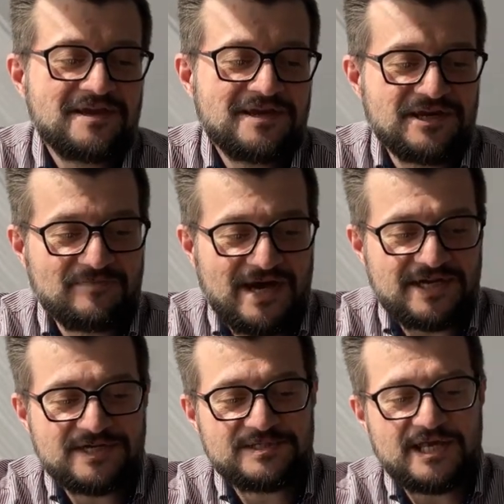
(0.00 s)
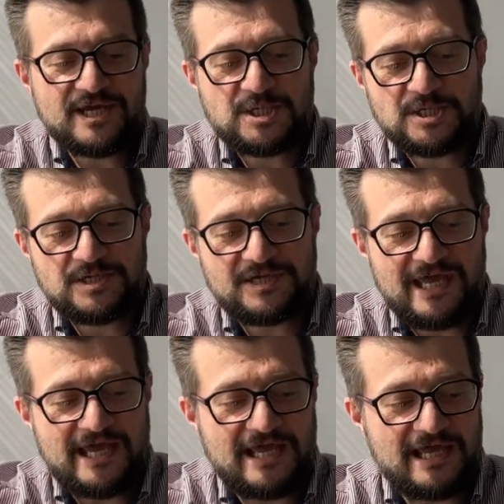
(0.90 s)
in my collection
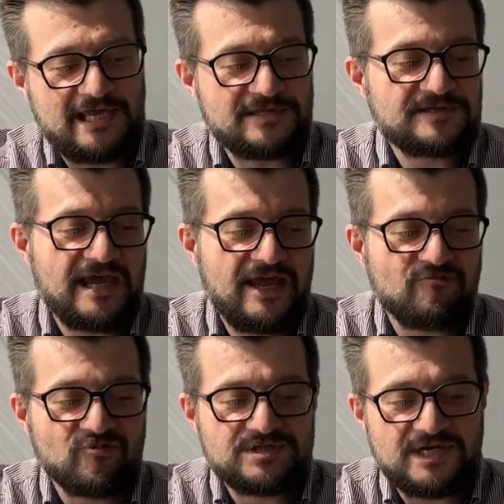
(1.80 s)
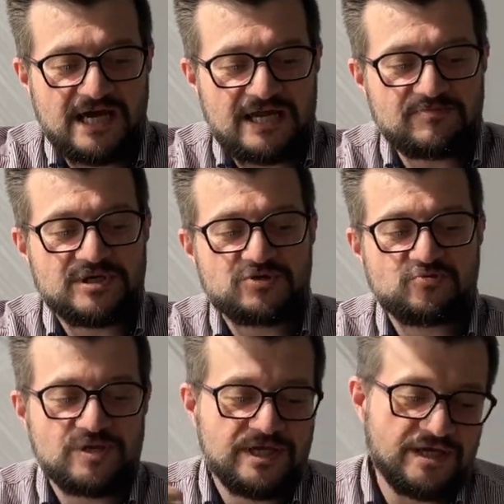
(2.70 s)
and every time that
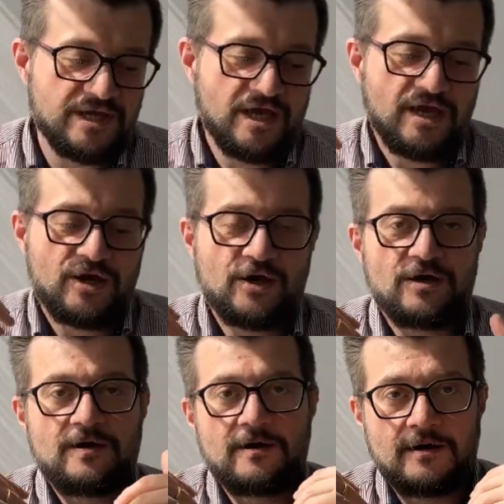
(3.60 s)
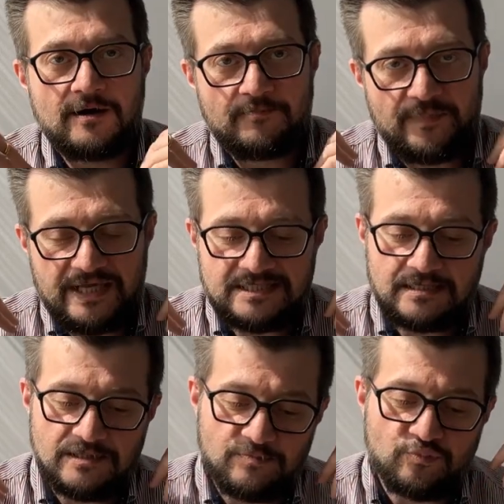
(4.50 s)
we uh,
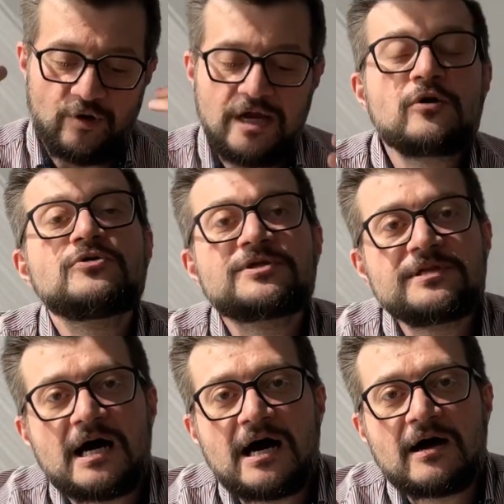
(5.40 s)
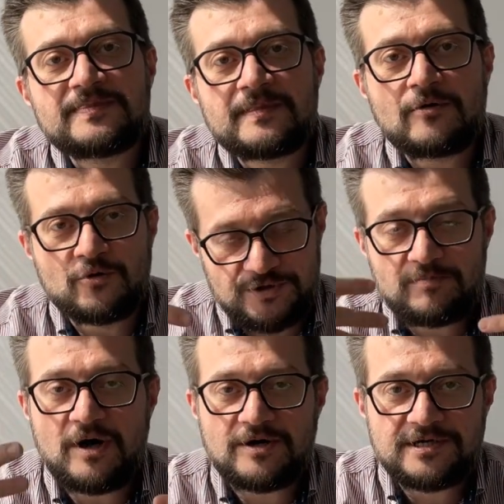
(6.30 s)
basically bring on the, on the
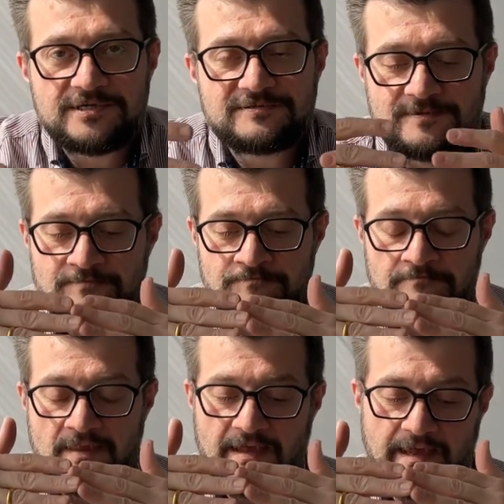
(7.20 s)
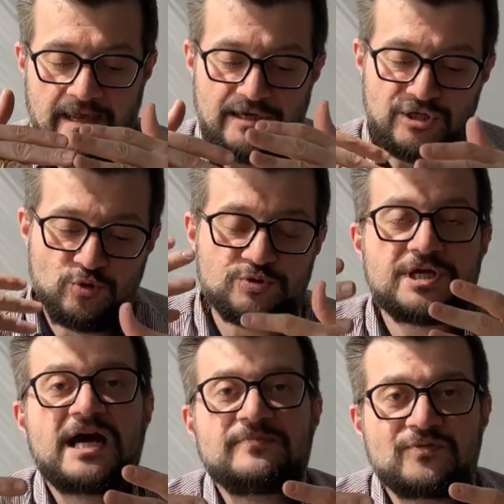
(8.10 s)
market a new
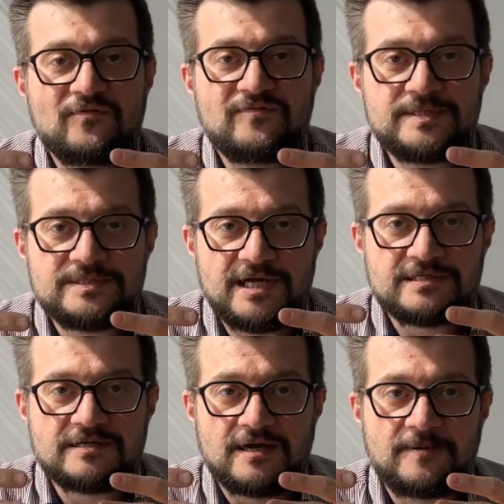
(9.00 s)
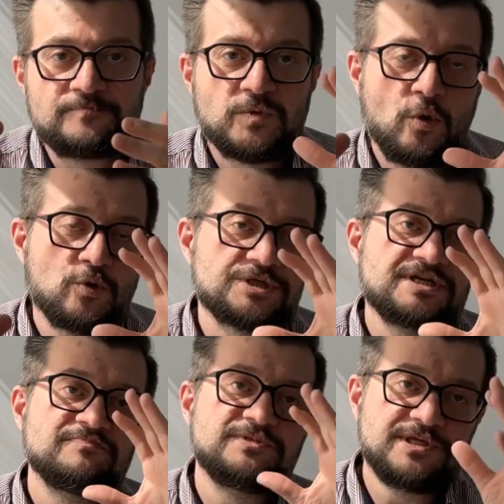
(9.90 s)
type of vendetta or
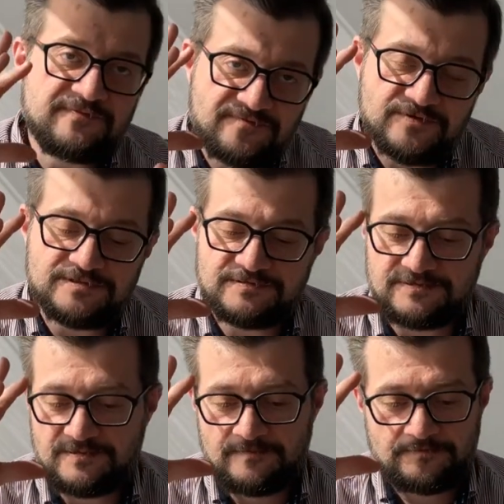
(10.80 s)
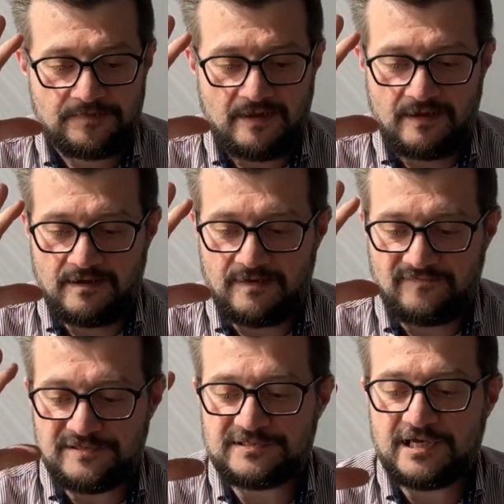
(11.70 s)
some different uh,
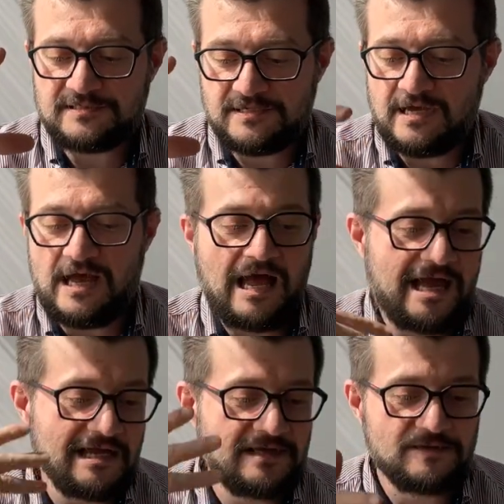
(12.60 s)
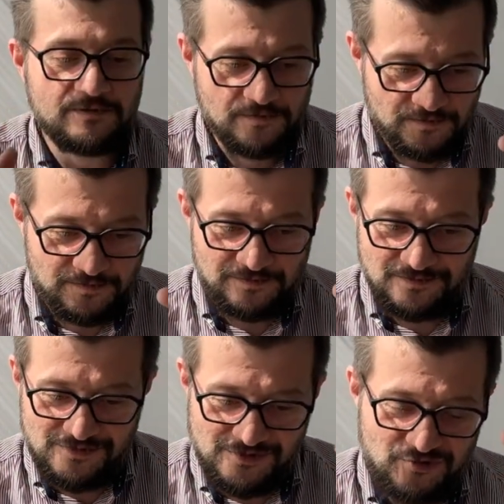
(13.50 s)
vendetta, I
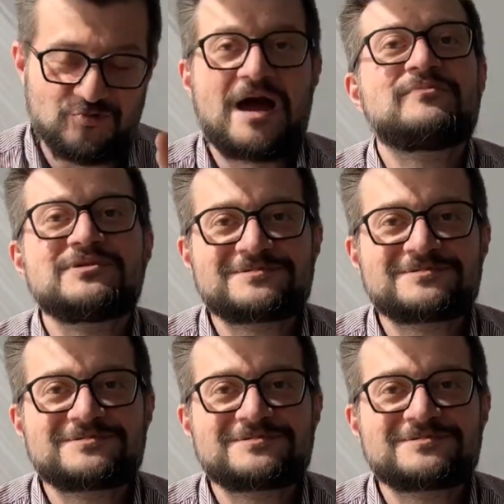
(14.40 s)
grab it